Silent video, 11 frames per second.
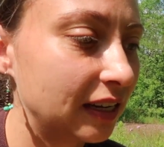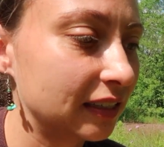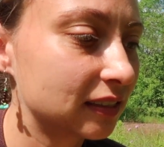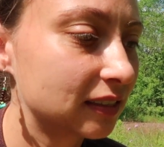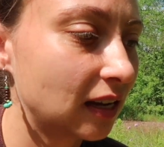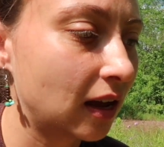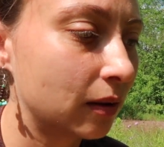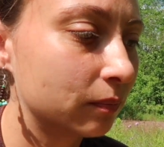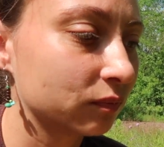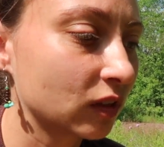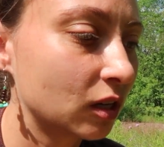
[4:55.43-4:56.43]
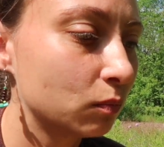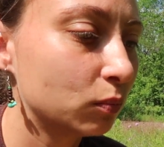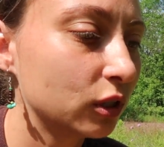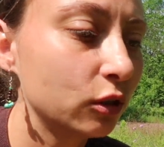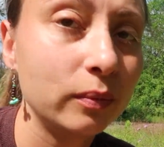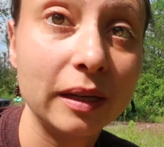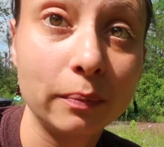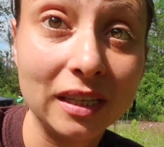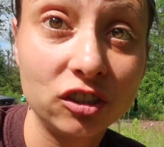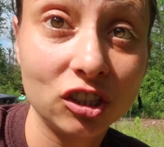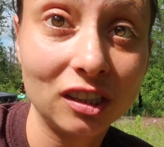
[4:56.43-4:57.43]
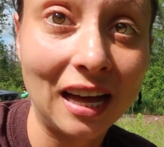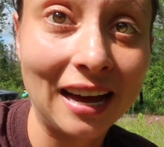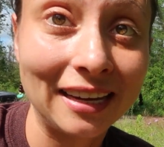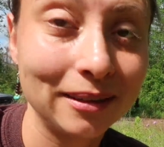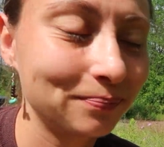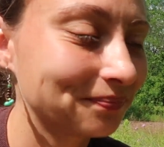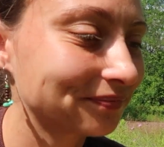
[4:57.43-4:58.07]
it's blooming mid-July.